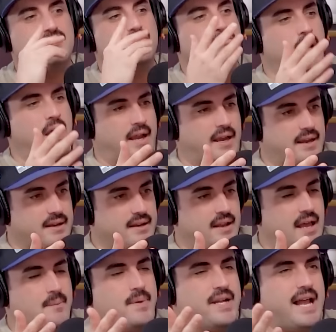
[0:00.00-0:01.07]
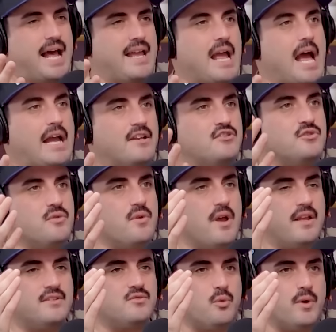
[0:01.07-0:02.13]
Right. Yeah. But I, I do.
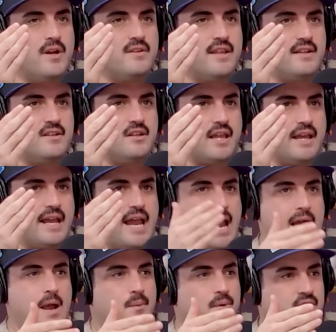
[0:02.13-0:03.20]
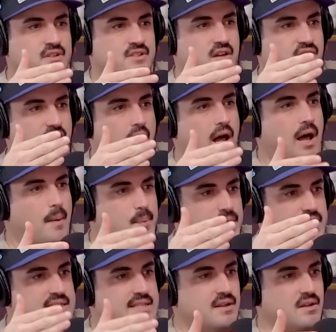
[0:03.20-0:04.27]
It's weird that you like hammer yourself up
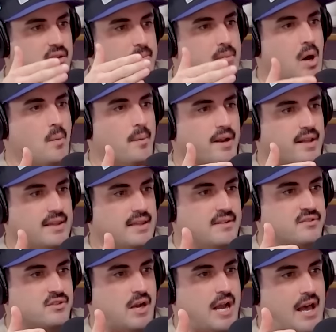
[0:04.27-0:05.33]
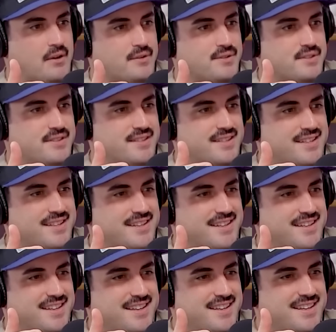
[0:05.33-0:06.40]
until the moment it leaves your house.
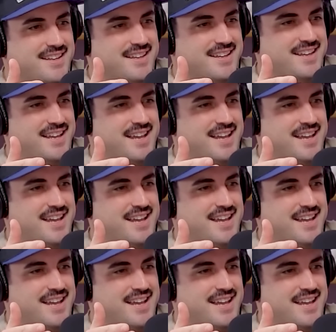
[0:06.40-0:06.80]
Yeah.